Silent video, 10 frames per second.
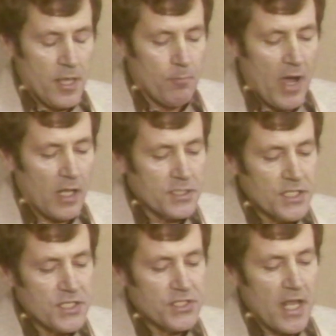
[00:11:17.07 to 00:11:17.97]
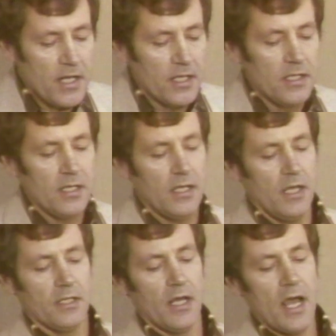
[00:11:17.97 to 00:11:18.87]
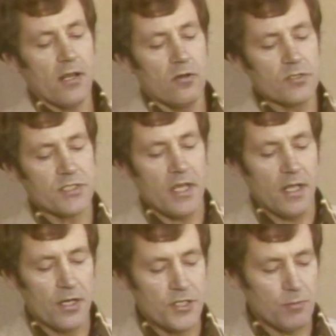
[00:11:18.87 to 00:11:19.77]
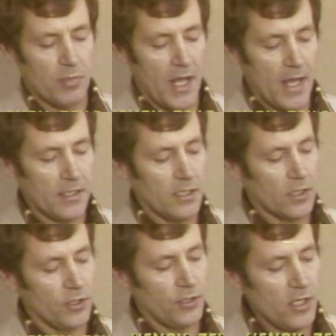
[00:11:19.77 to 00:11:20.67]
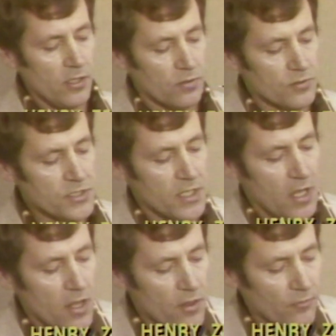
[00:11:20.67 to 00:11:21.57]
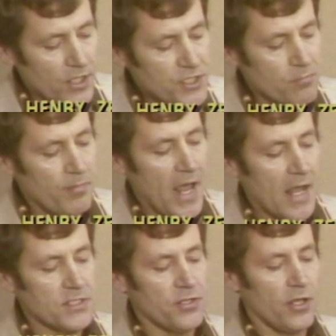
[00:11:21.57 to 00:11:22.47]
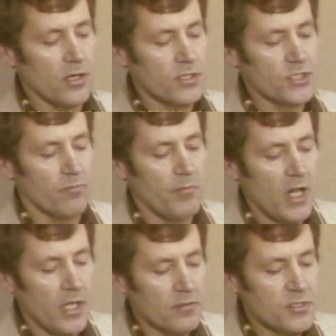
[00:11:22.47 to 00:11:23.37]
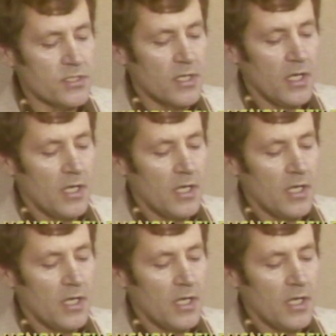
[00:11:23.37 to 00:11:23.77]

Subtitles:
The policy stated in the Idaho State Energy Plan continues the recent past years of millions